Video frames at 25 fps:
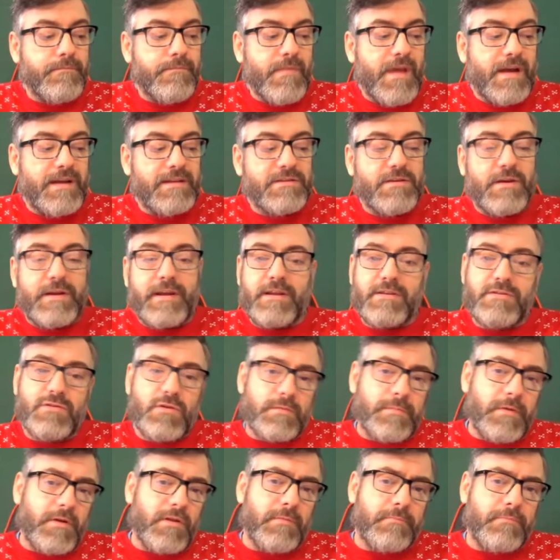So I'm going to talk
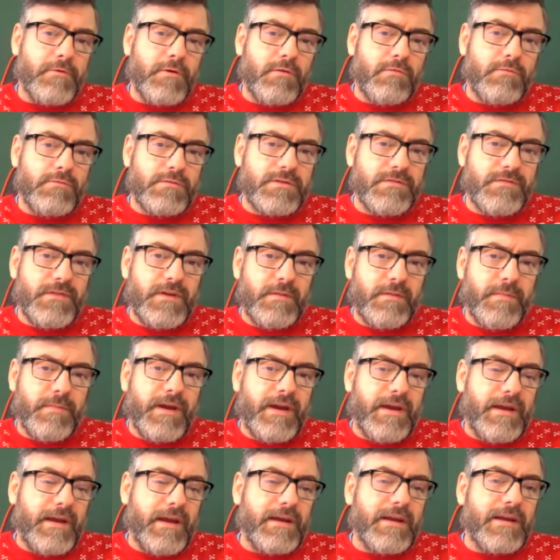about the pros of
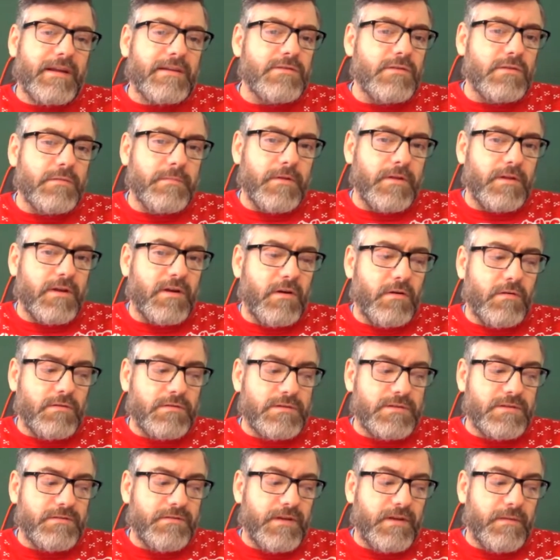eBay. I'm going to talk about the
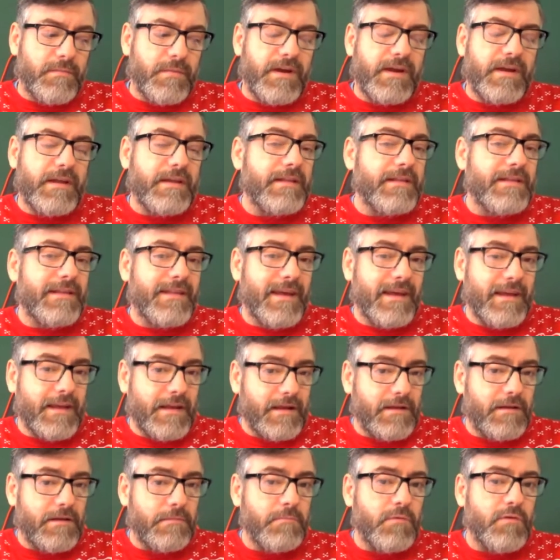cons of eBay. Then I'm
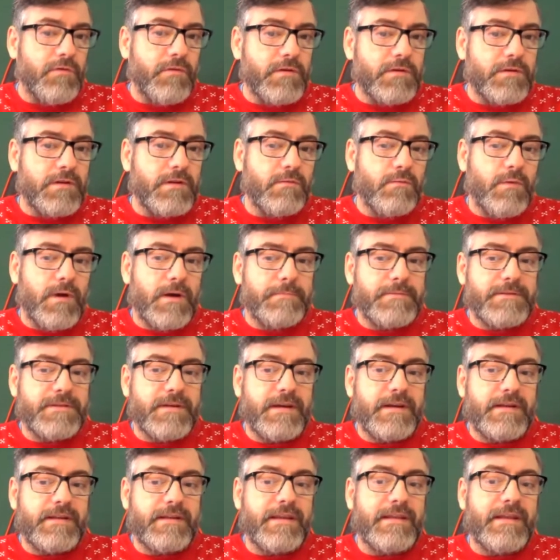going to move on to the
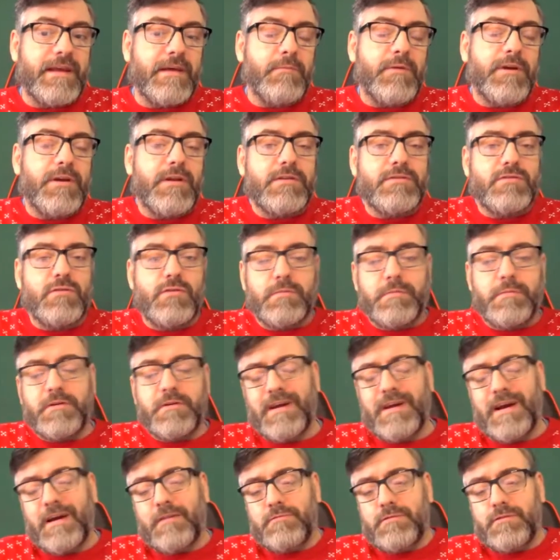website. And then we're going to talk about
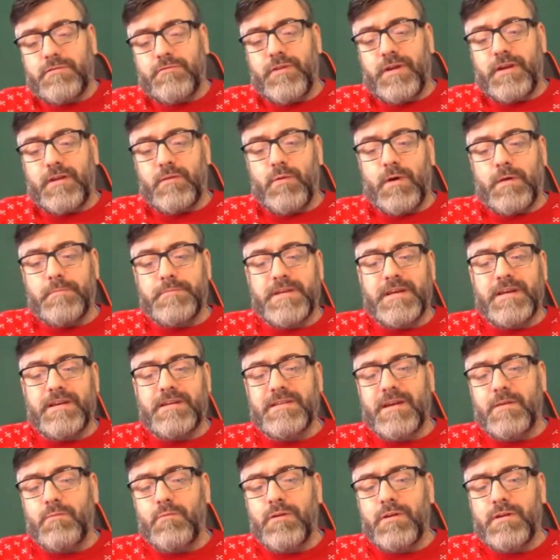how to create a website. Because
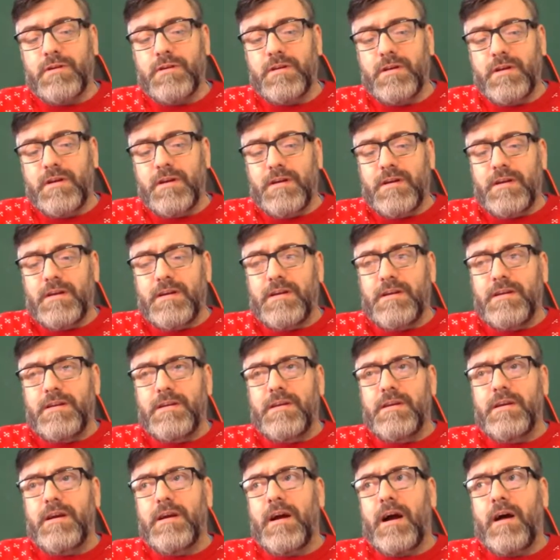I want to
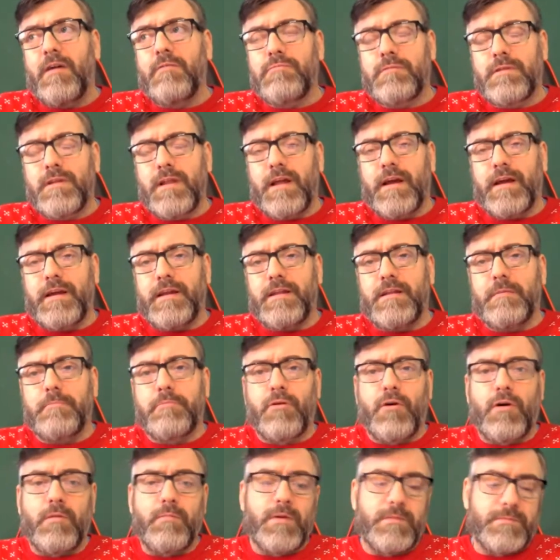outline the
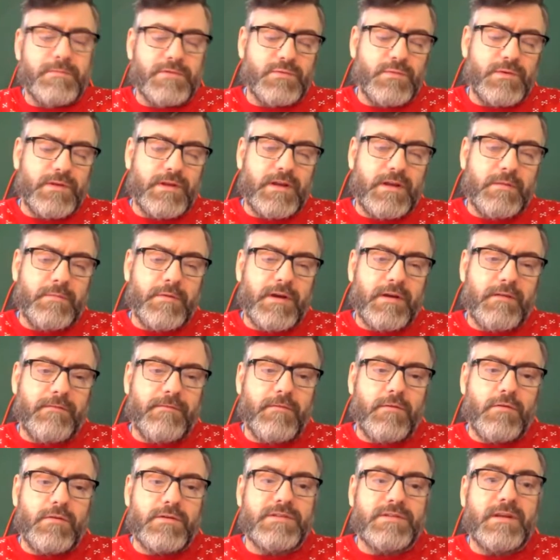problems with eBay
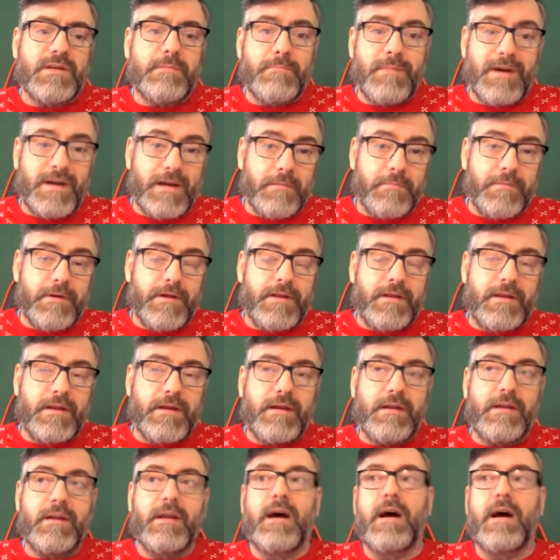first, in my opinion.